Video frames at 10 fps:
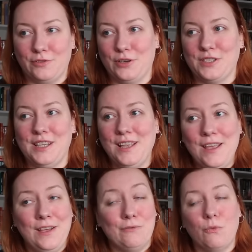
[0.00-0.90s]
for us
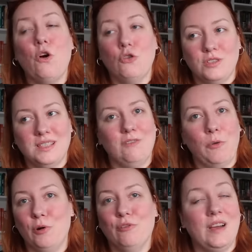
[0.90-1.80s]
us
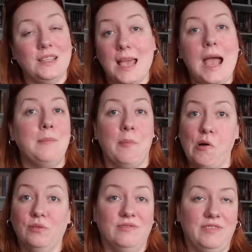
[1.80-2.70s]
Liverpool fans I'm
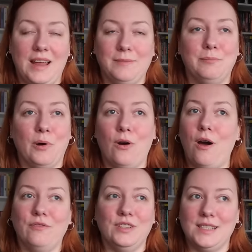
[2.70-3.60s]
Bolton fan but
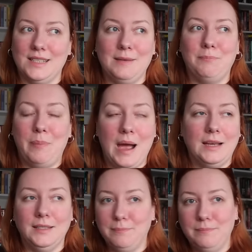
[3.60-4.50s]
obviously
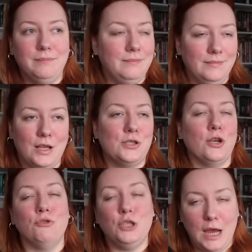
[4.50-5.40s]
by
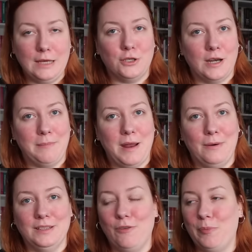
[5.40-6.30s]
association I'm
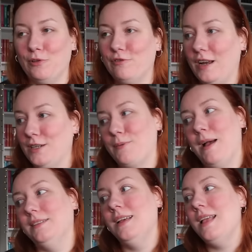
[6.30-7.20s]
now a Liverpool fan as
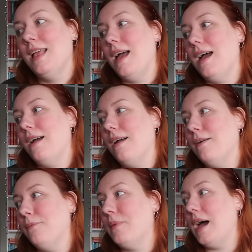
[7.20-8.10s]
well
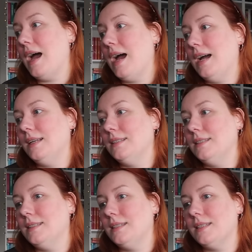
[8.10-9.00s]
um,
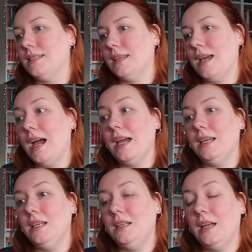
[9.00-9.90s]
and
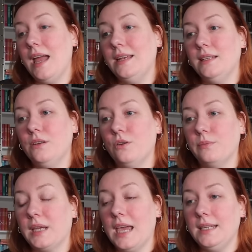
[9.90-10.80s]
I ended
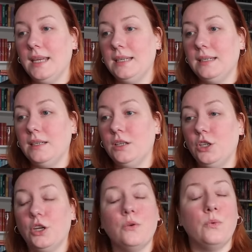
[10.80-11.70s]
up getting
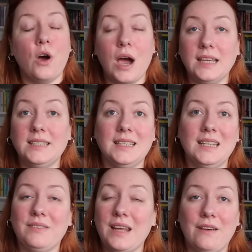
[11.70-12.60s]
you what I didn't
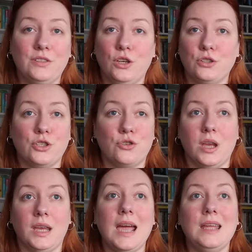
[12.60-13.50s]
even have a lot to
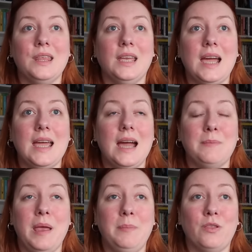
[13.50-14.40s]
drink I think I
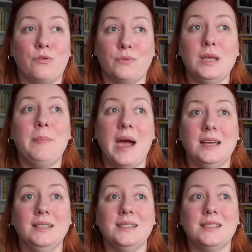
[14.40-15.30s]
had maybe three
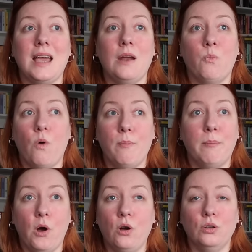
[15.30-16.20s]
pints and one
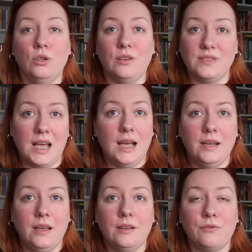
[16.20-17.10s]
bottle of
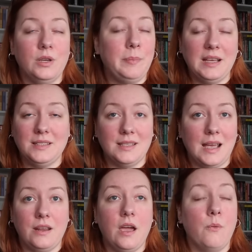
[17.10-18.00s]
cider three pints of
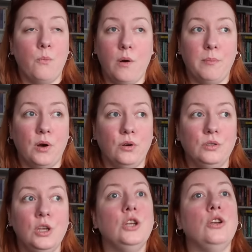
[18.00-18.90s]
cider and one
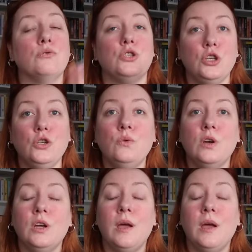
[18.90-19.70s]
bottle no two